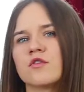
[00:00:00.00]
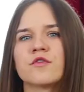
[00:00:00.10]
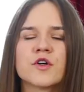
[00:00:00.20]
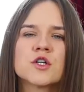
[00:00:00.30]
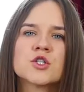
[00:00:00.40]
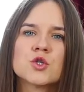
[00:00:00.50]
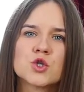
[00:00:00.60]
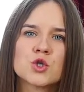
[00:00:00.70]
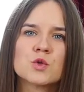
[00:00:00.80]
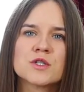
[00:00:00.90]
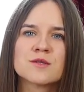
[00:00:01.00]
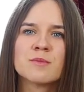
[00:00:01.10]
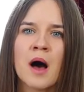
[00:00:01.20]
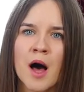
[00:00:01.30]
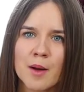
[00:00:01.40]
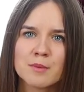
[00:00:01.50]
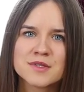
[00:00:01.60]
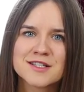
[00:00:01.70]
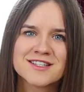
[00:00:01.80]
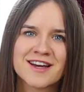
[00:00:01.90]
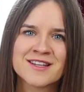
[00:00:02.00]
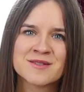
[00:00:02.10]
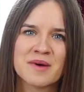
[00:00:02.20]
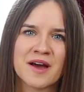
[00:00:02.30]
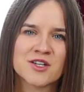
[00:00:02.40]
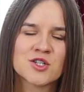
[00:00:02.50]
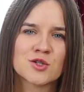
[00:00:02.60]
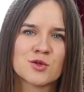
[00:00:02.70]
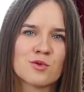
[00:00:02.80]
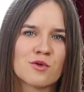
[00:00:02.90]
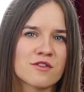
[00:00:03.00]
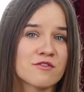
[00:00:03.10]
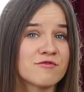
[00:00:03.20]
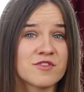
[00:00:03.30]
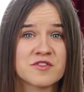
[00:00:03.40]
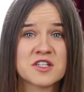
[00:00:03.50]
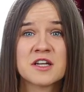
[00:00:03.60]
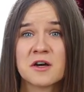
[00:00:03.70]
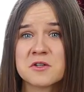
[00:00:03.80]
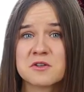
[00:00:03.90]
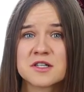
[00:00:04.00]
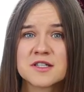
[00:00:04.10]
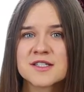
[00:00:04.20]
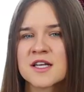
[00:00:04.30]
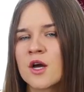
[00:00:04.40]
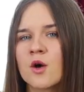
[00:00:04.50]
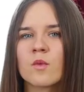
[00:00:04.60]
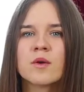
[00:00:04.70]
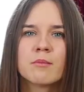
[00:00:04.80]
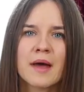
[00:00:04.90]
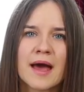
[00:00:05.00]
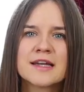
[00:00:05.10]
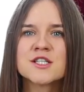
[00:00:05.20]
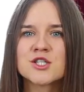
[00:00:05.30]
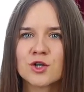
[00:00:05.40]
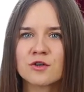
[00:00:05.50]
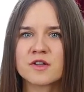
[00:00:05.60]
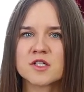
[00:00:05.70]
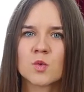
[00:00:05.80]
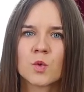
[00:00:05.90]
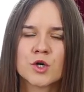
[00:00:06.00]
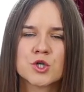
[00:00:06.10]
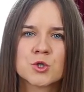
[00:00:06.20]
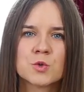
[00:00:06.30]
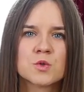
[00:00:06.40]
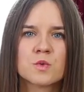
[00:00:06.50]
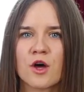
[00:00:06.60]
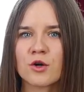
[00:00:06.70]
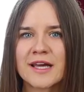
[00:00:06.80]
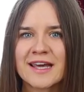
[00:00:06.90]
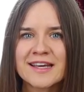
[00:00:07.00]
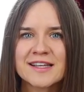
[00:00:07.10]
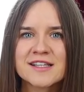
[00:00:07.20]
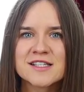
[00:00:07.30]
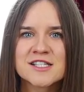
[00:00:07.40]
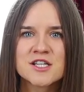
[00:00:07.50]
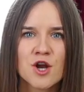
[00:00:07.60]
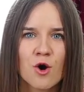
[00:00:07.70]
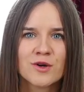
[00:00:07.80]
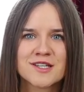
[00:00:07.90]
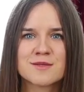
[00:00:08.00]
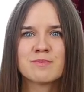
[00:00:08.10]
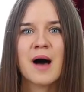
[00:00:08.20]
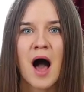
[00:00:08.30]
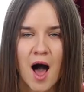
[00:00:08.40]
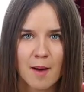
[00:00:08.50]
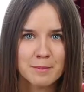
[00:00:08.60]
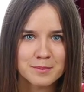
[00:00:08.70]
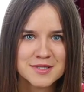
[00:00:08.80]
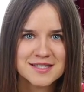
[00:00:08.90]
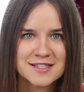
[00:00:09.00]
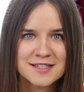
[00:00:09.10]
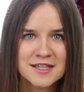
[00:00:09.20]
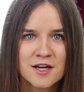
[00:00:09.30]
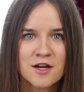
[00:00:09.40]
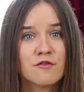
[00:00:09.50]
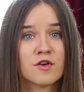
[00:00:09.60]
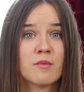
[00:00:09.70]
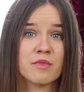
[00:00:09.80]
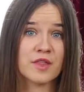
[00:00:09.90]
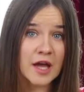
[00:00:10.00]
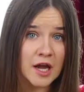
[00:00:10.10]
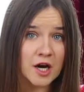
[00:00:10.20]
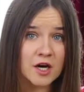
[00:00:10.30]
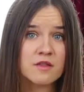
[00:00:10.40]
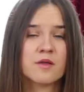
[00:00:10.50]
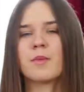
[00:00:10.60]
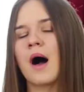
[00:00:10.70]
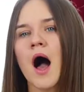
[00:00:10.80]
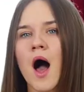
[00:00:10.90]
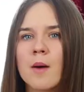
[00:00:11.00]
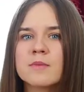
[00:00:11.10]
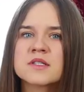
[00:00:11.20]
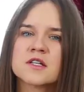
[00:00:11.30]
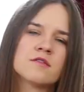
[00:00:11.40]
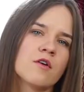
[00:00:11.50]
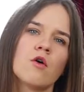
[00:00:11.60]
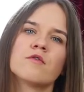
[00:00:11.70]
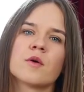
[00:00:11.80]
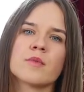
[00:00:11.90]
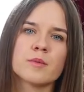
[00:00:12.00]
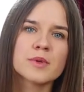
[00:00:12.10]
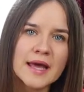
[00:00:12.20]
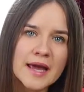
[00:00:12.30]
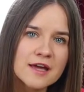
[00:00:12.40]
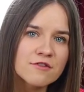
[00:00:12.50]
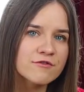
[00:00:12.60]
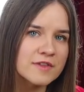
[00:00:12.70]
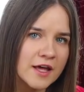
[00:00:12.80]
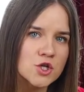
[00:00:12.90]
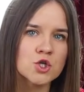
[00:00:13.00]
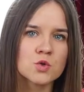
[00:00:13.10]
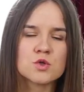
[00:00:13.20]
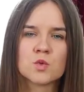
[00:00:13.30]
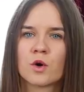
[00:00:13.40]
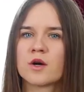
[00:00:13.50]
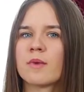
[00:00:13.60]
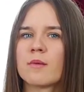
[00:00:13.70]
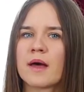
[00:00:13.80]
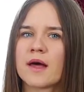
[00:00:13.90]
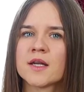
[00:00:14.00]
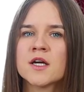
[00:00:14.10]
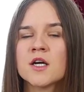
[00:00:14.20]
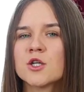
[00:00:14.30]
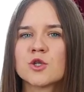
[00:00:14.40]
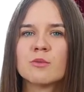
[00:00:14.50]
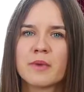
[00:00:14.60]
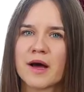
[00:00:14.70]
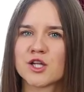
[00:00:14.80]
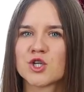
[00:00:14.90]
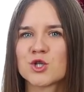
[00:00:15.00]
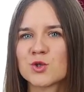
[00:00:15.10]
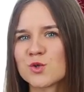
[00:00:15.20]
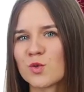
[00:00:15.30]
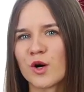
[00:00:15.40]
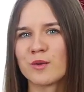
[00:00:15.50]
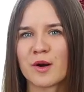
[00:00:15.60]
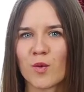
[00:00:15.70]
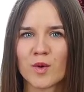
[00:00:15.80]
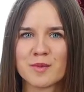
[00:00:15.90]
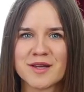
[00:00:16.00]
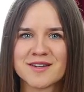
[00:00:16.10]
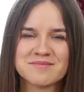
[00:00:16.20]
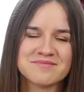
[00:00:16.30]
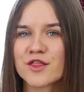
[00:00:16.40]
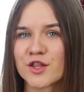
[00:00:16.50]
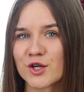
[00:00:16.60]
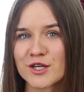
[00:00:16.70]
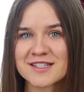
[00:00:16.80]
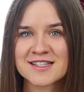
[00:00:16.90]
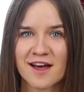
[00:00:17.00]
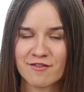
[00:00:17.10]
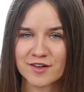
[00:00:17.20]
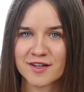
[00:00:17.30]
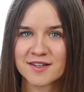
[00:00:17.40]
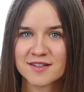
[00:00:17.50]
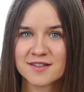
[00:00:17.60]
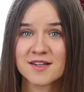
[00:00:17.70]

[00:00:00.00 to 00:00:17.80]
Referring to shoes as pumps dates back to the 1500s, when men and servants wore shoes without heels known as pumps. From there, the pumps evolved from the plain, flat shoes worn by men to embellished shoes worn by women. 37.